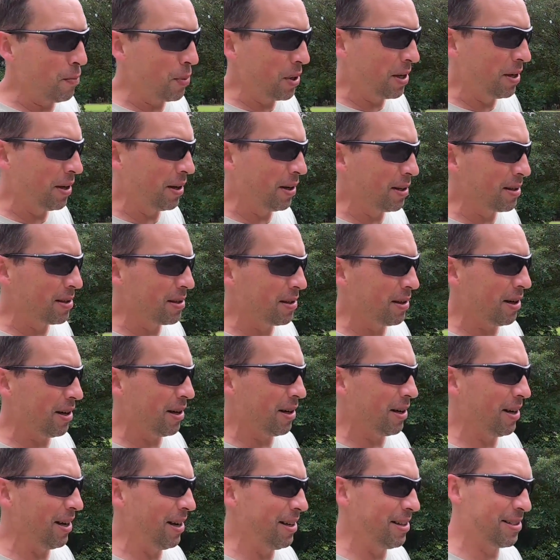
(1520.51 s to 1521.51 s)
because
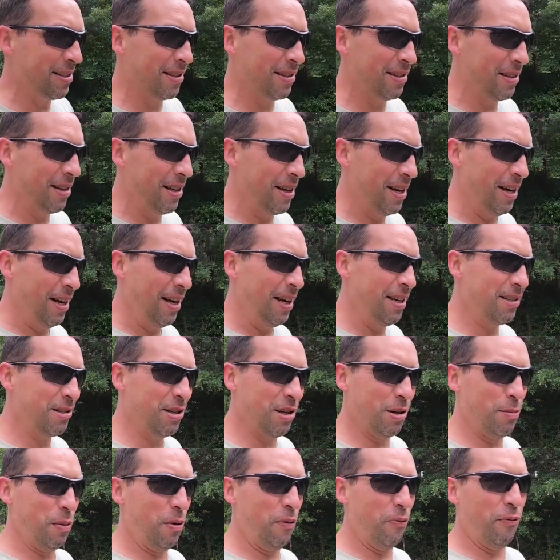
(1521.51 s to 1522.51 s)
it's
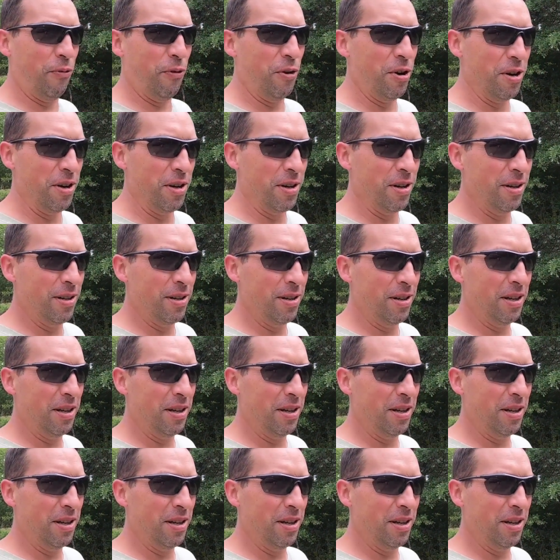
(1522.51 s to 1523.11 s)
gonna be fun.